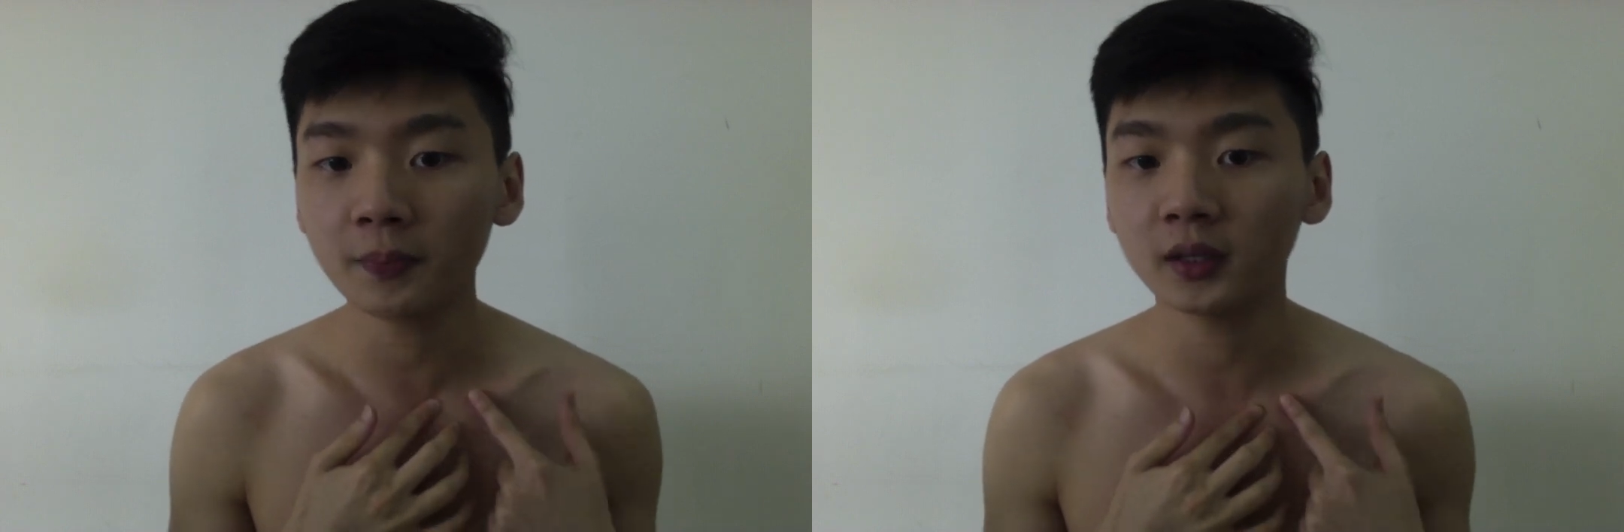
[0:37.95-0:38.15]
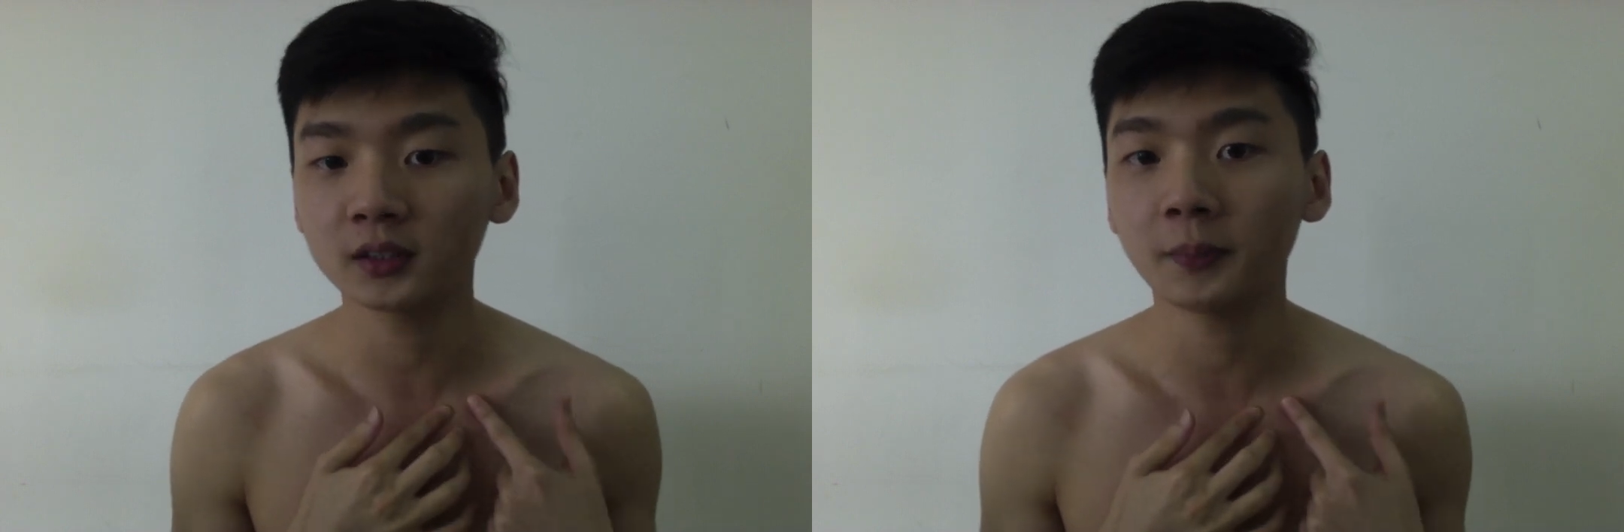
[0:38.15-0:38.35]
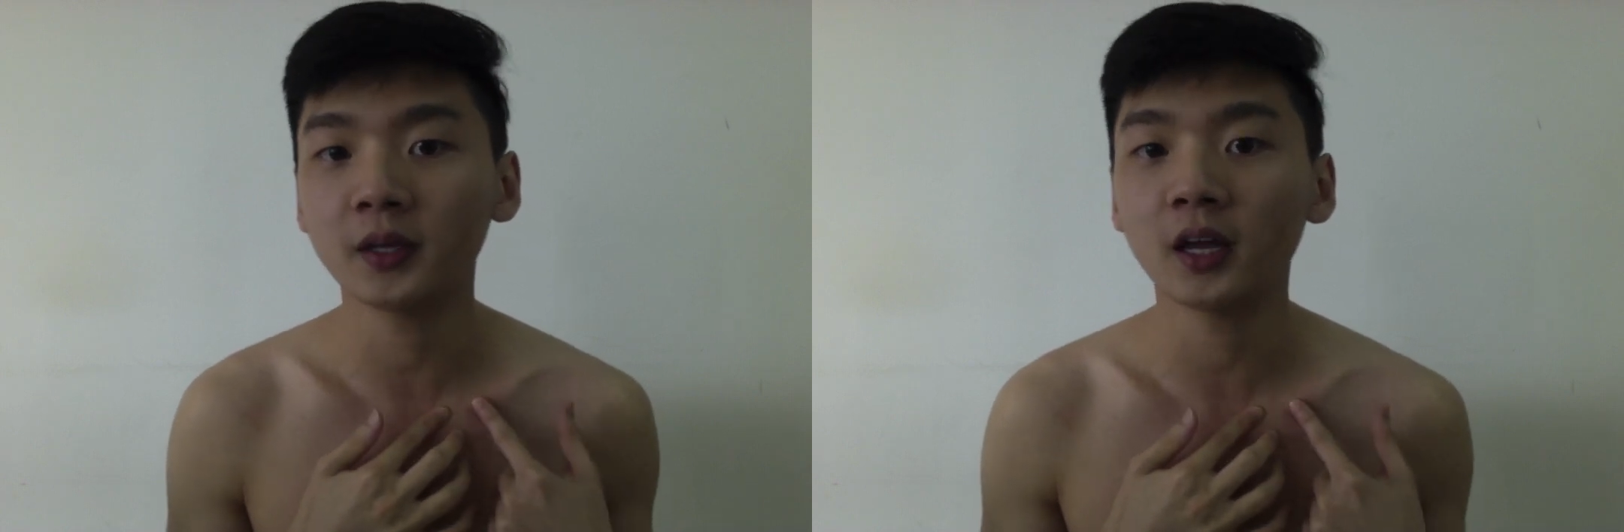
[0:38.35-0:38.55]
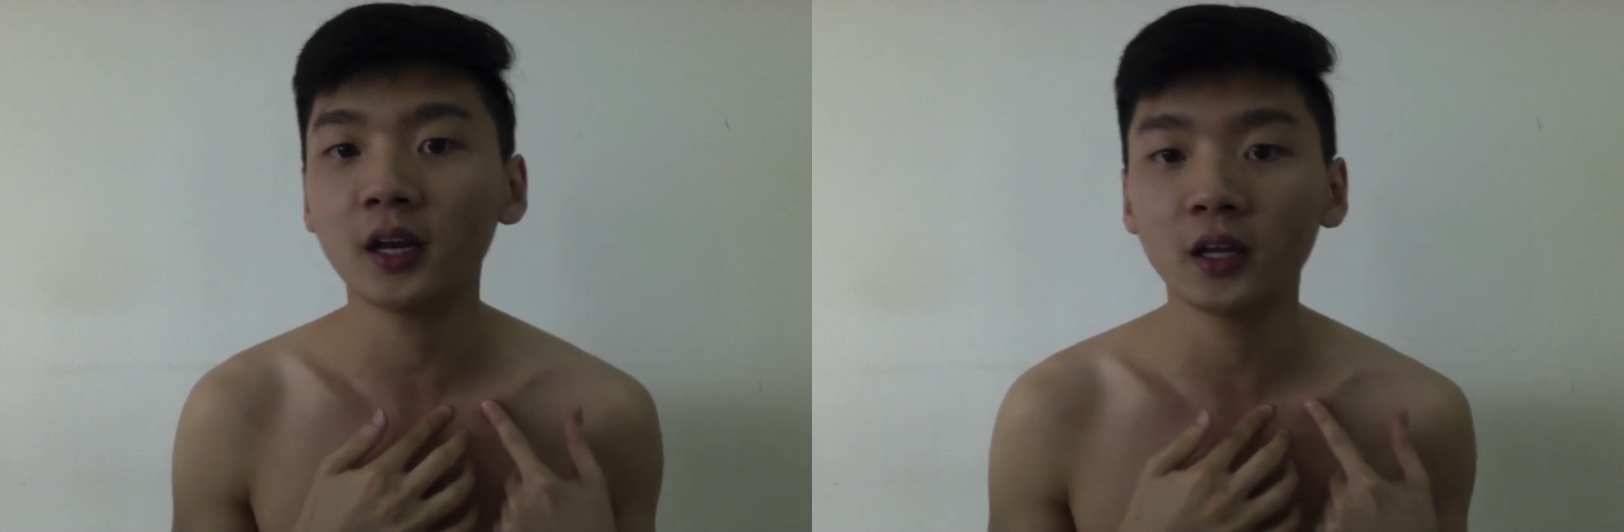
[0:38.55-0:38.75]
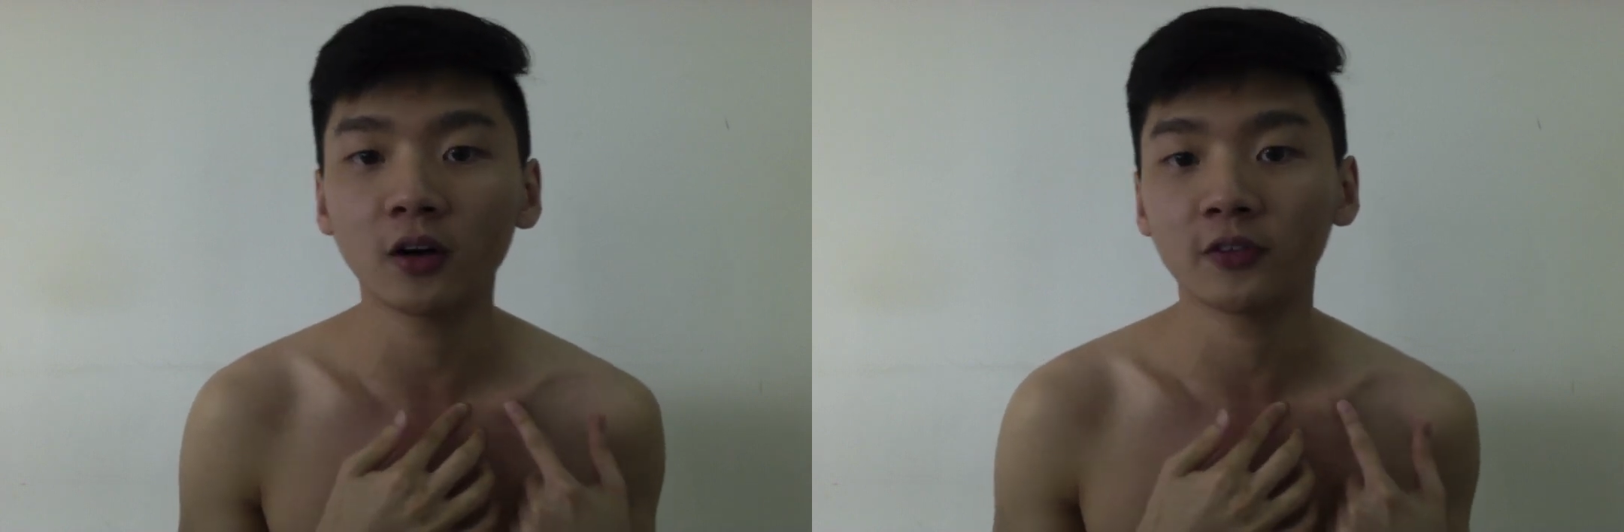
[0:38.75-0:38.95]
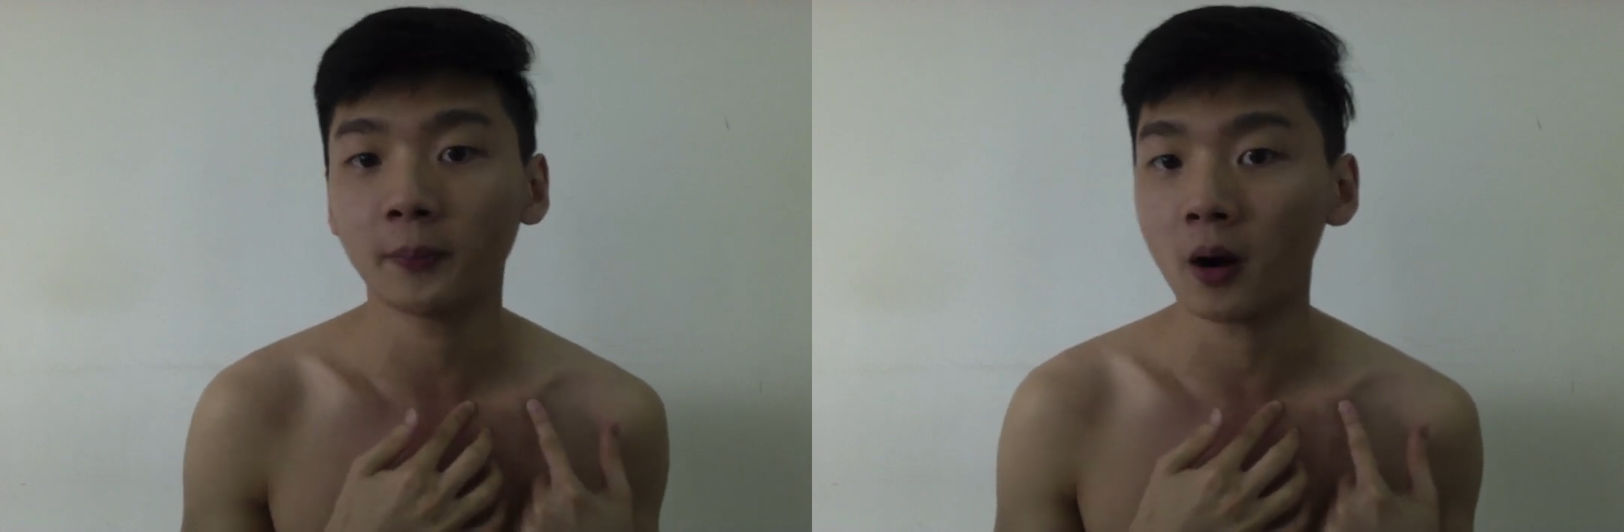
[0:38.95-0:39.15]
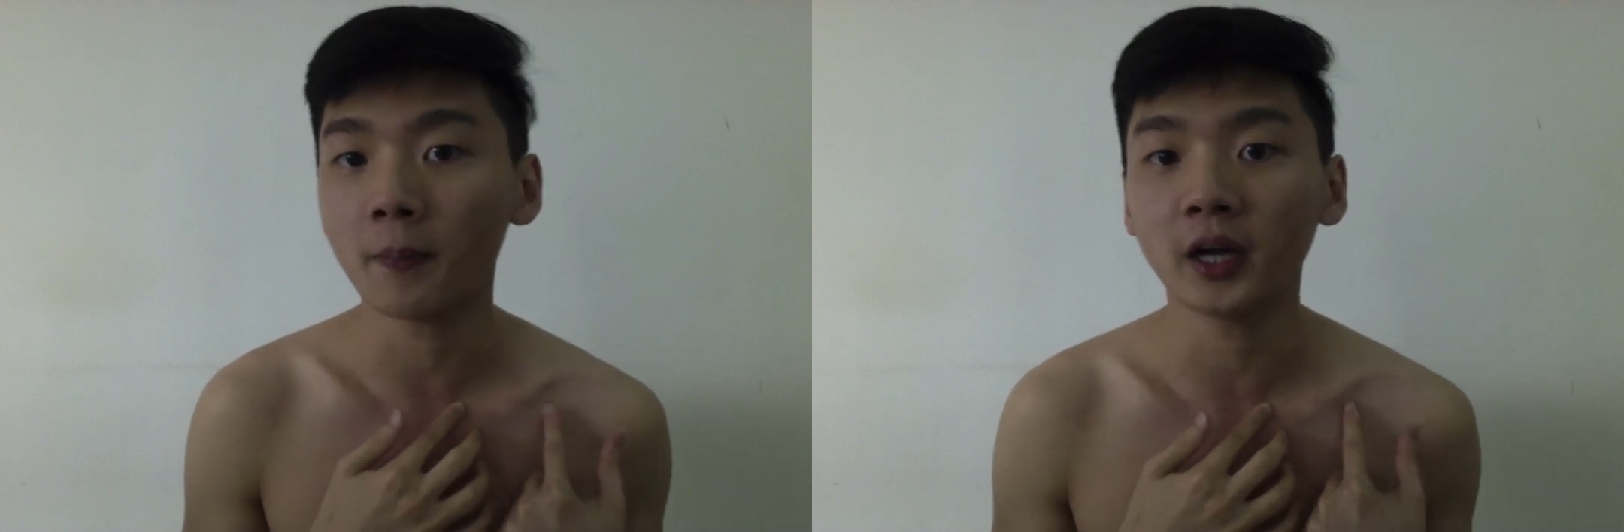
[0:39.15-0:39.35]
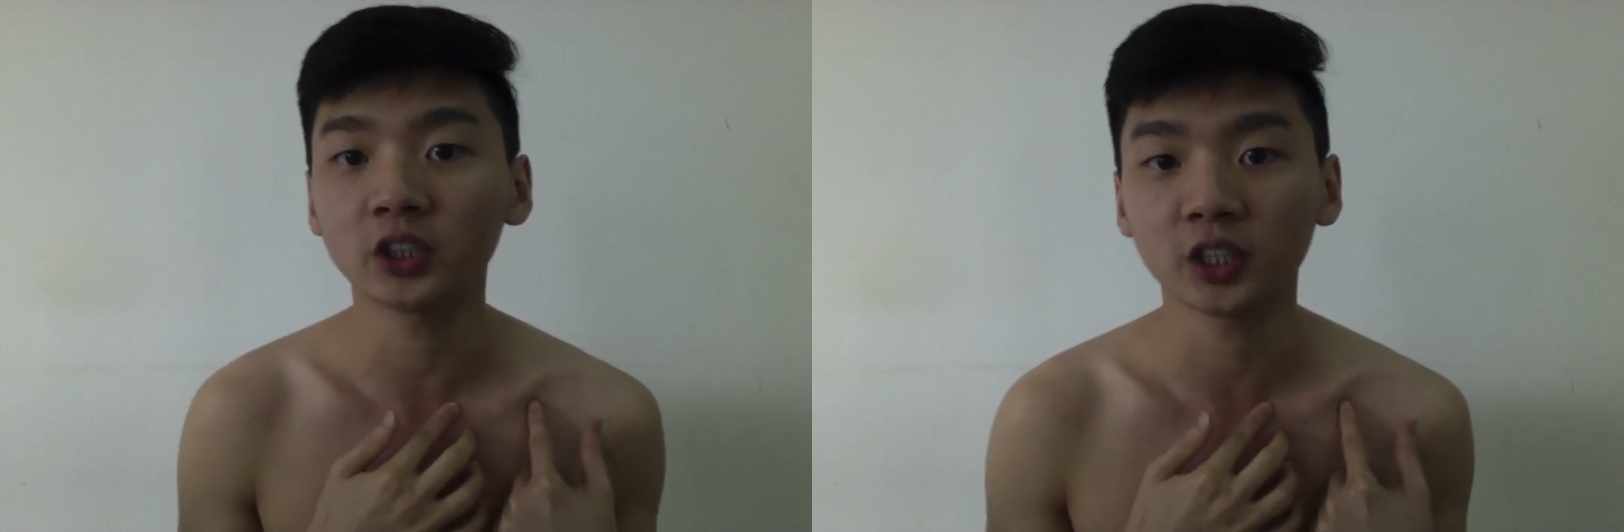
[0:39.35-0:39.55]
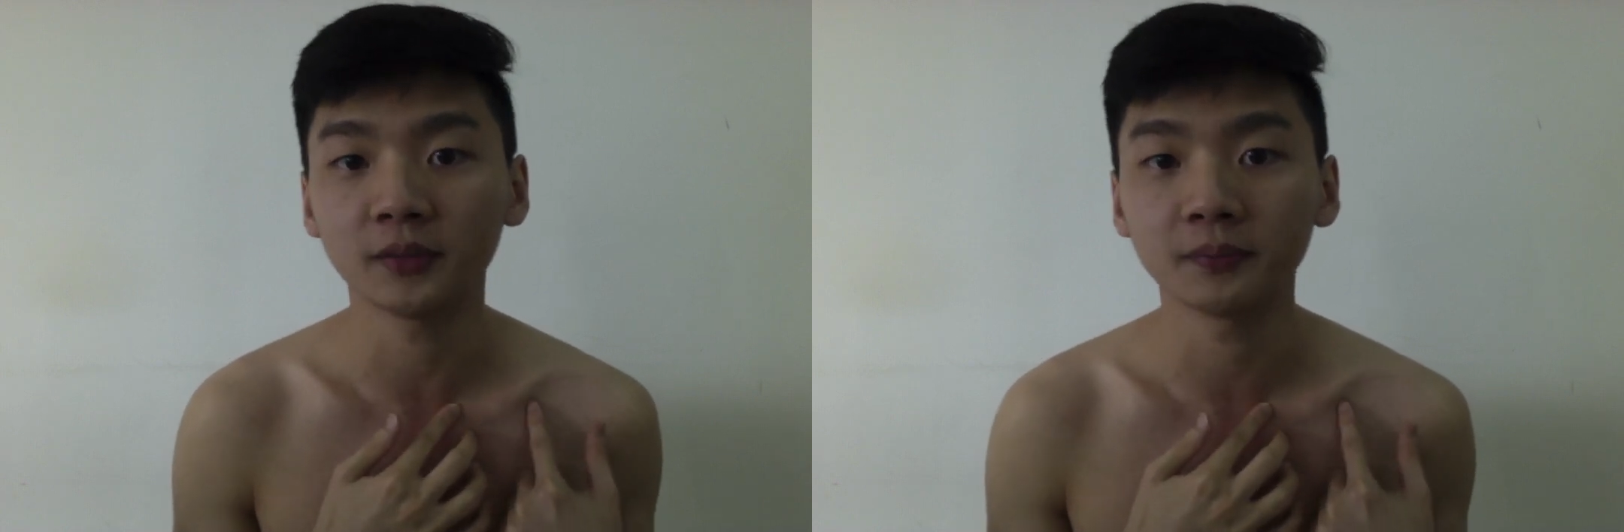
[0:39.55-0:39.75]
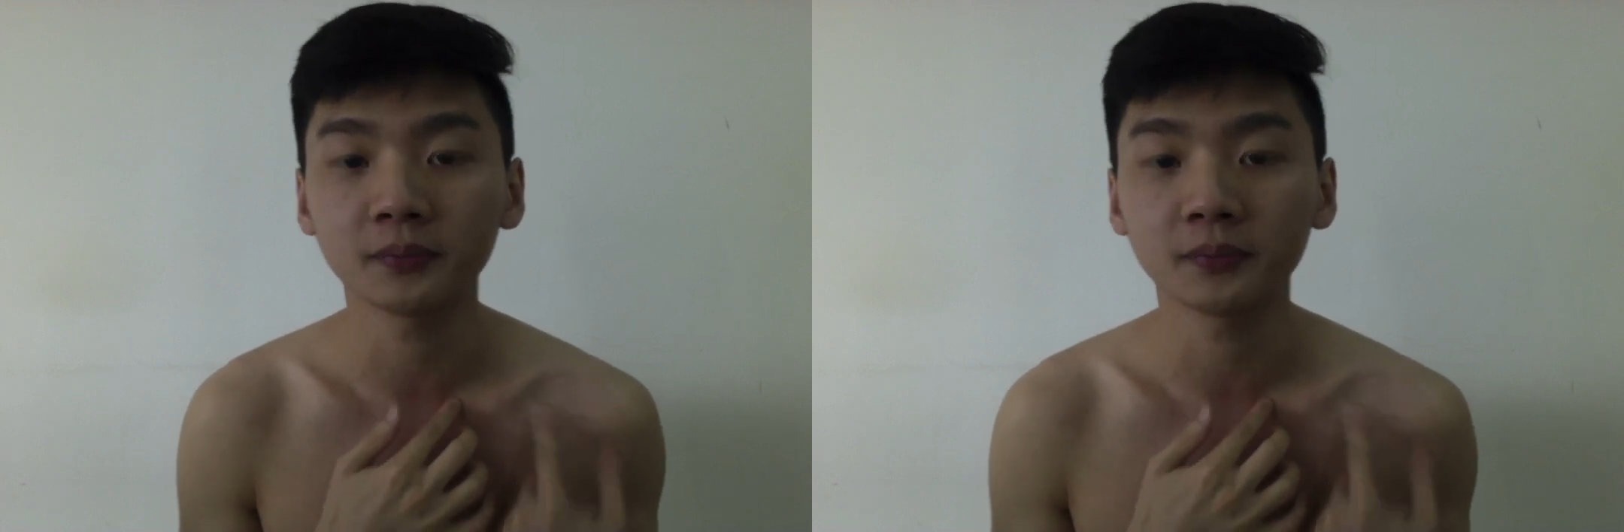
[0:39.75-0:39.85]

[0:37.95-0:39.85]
is the beginning of the palpation.